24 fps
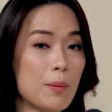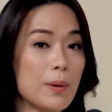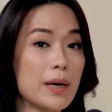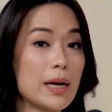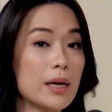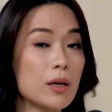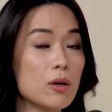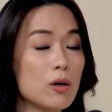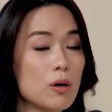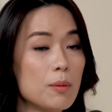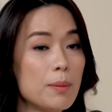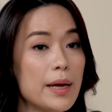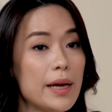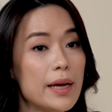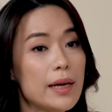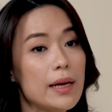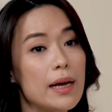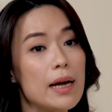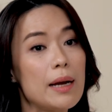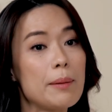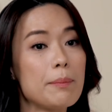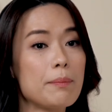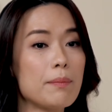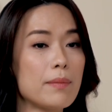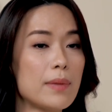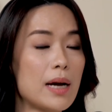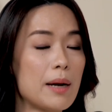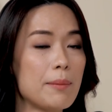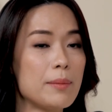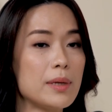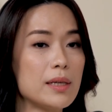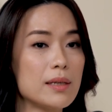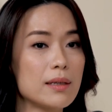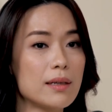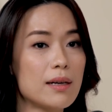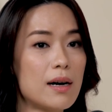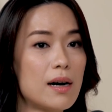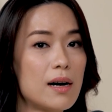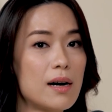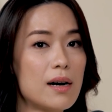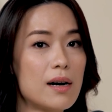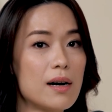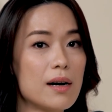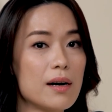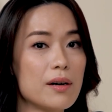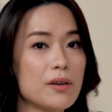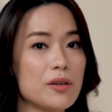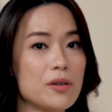But when I go back, I'm in the
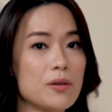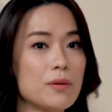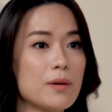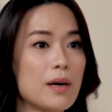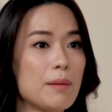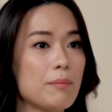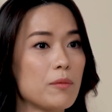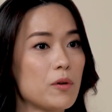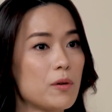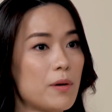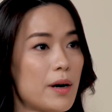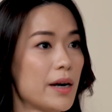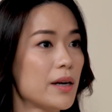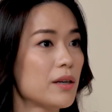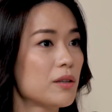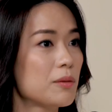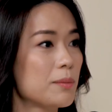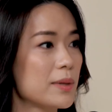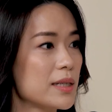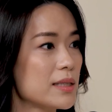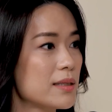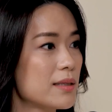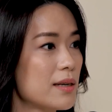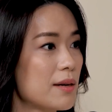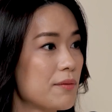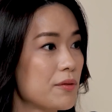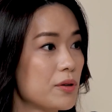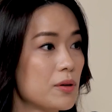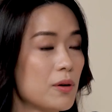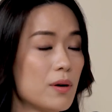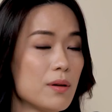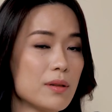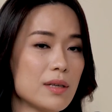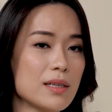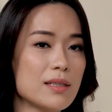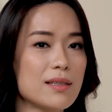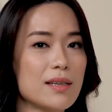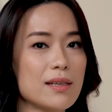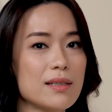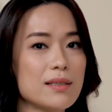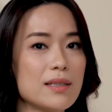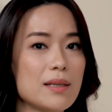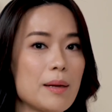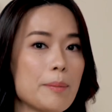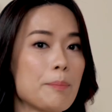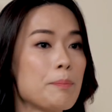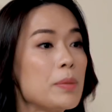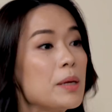car, I'm crying to myself, all these
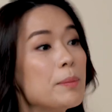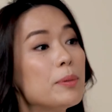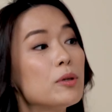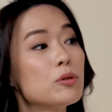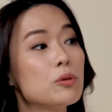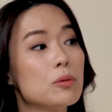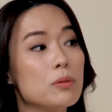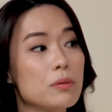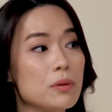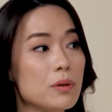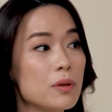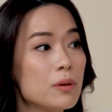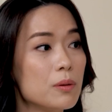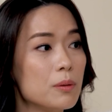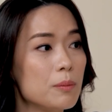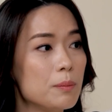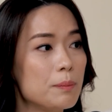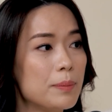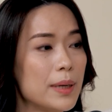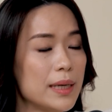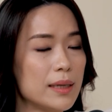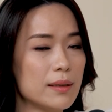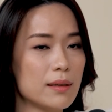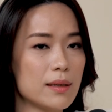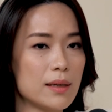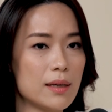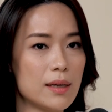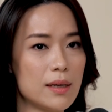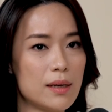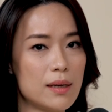things that people don't know, but